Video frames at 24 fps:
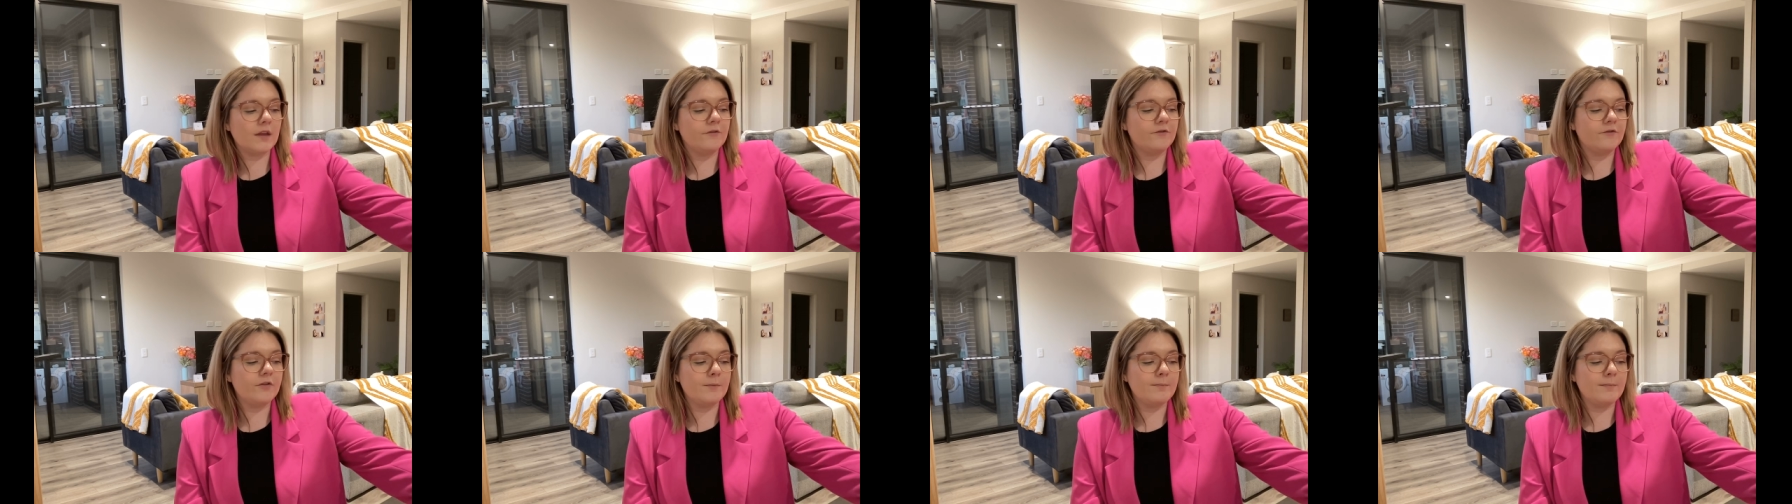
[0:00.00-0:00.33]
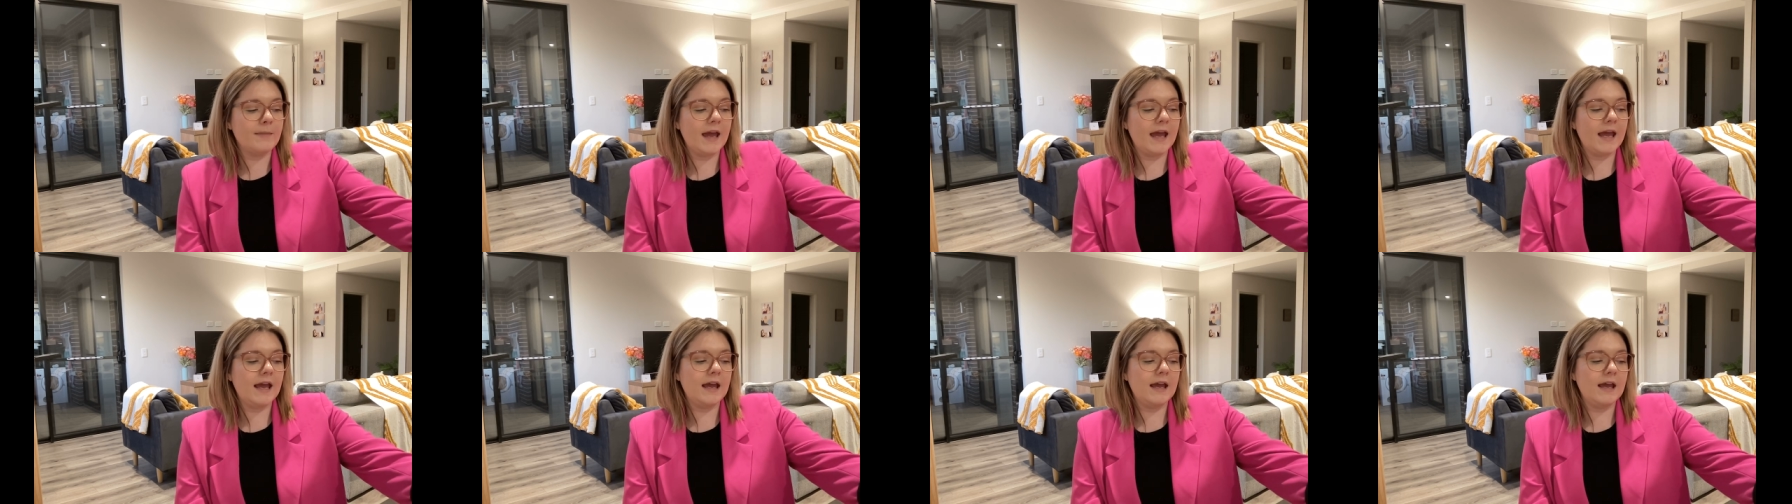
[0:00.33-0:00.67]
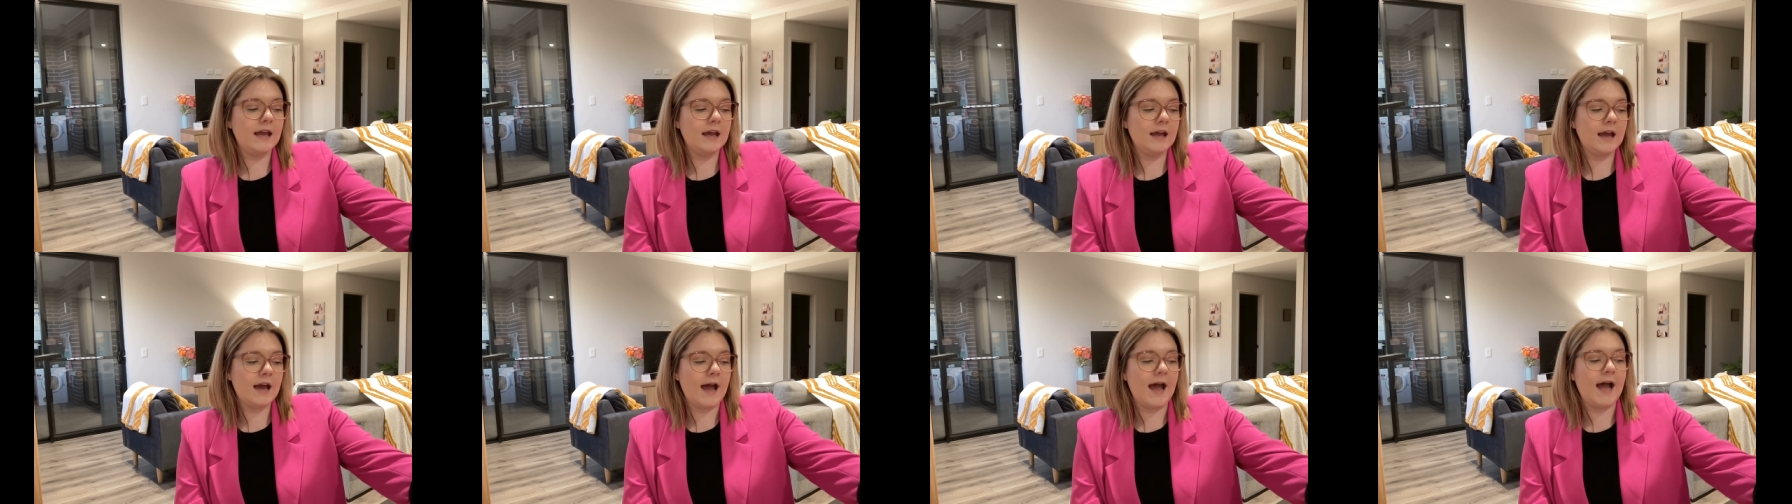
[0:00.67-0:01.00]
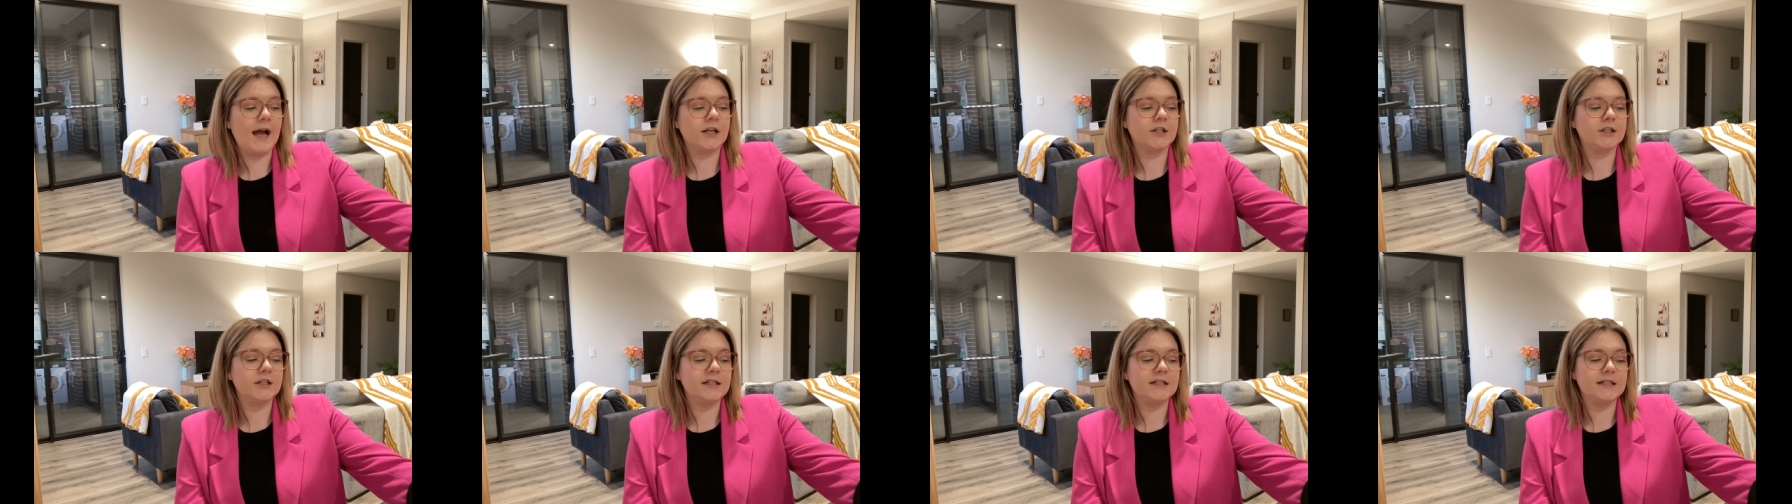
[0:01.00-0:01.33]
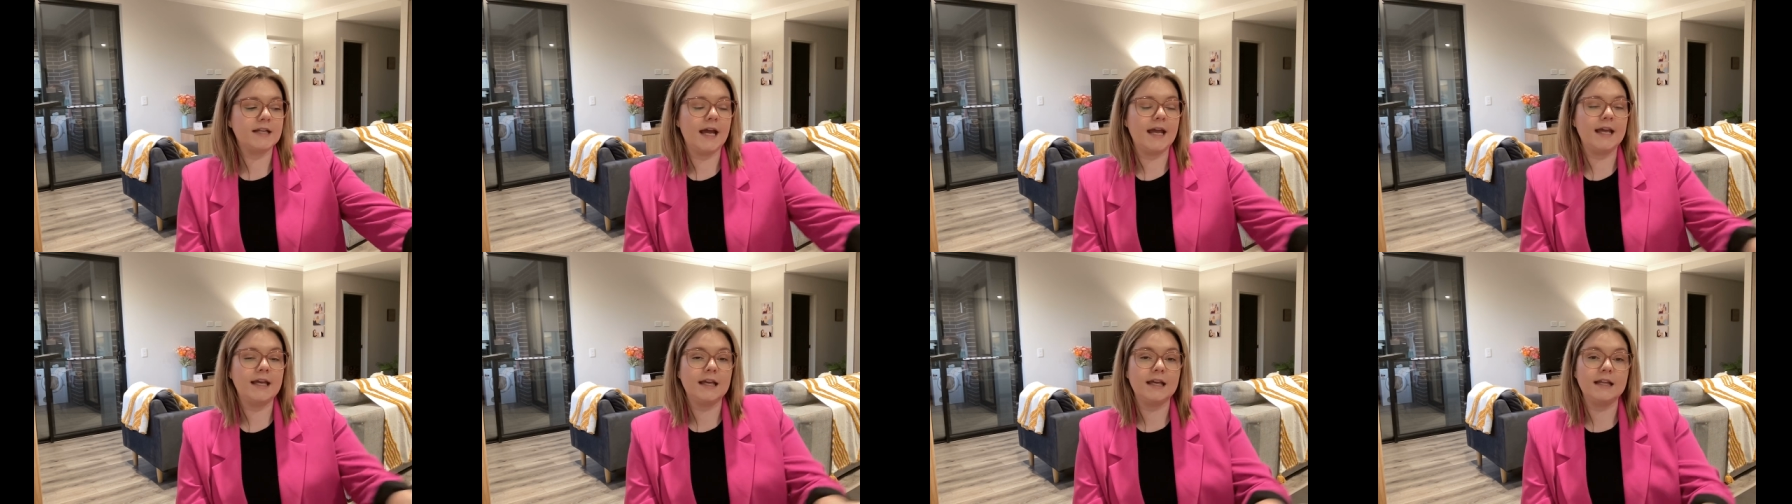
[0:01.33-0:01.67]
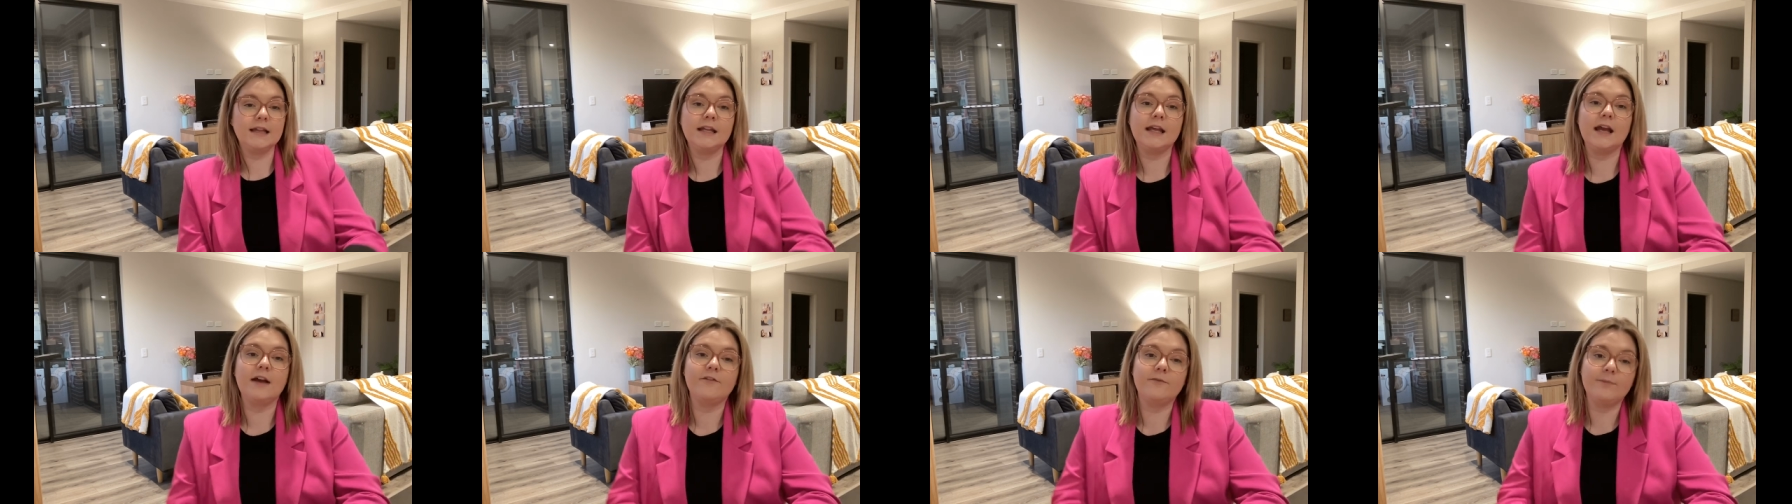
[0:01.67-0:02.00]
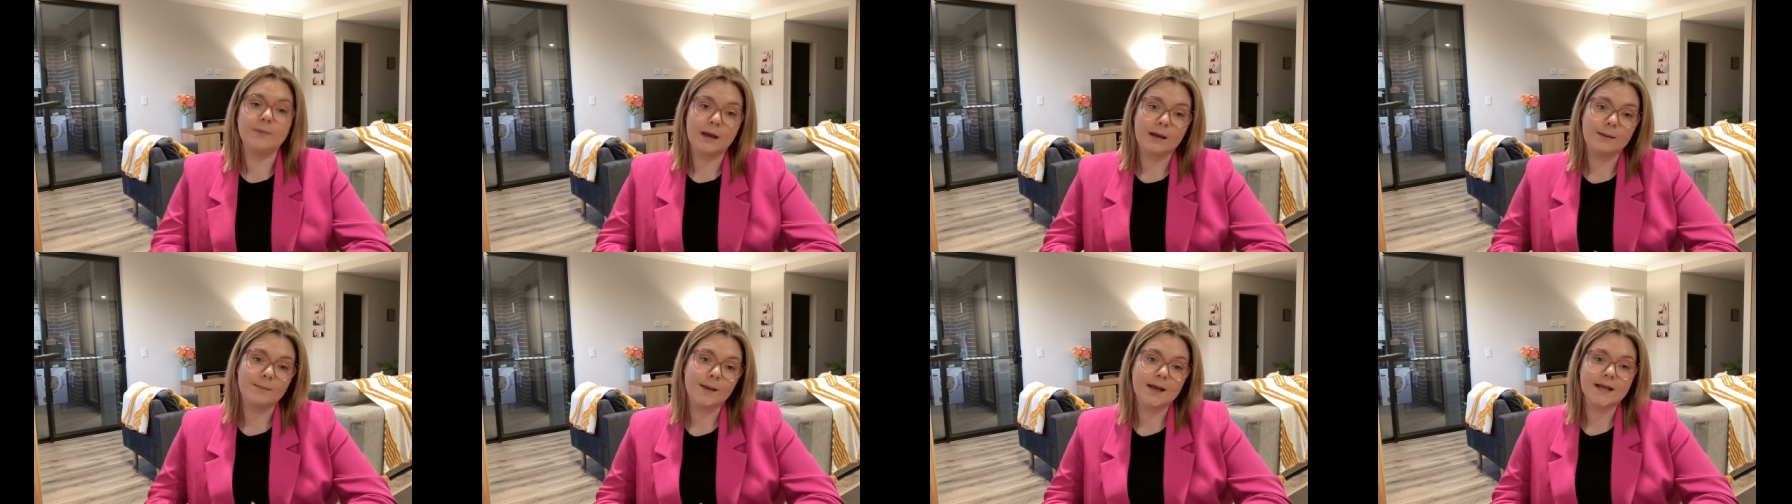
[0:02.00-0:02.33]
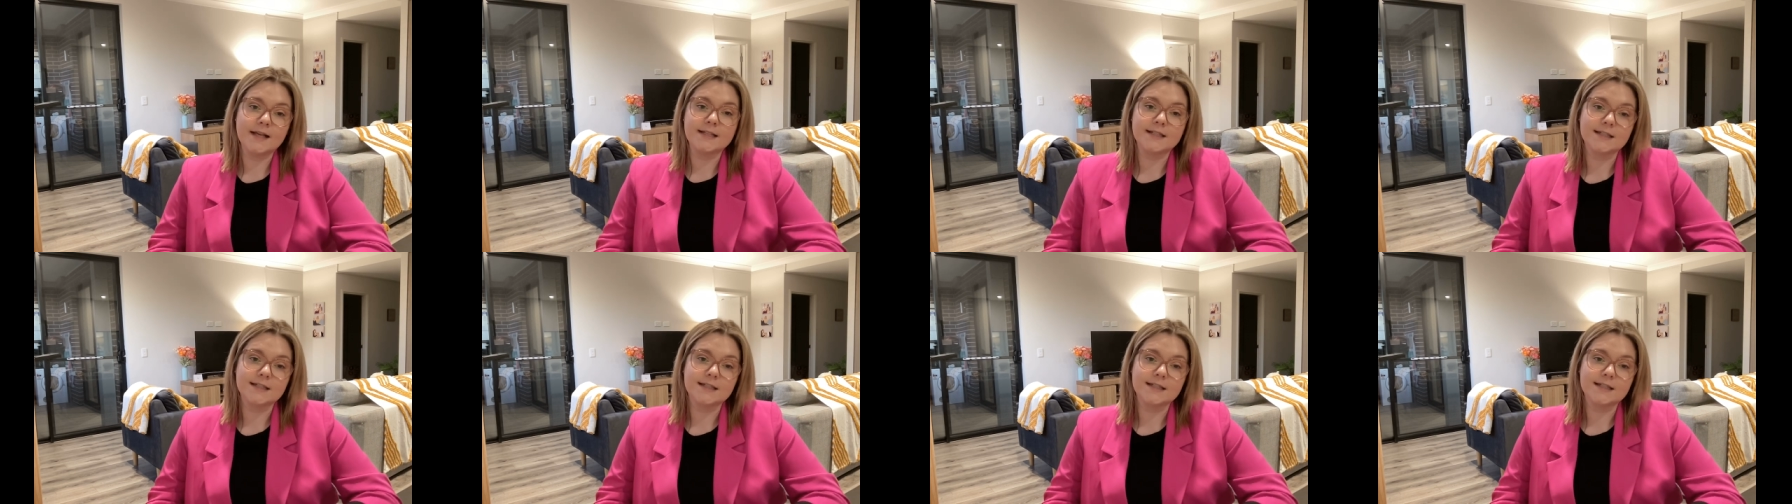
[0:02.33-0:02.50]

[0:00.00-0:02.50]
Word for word: for me actually taking the fbme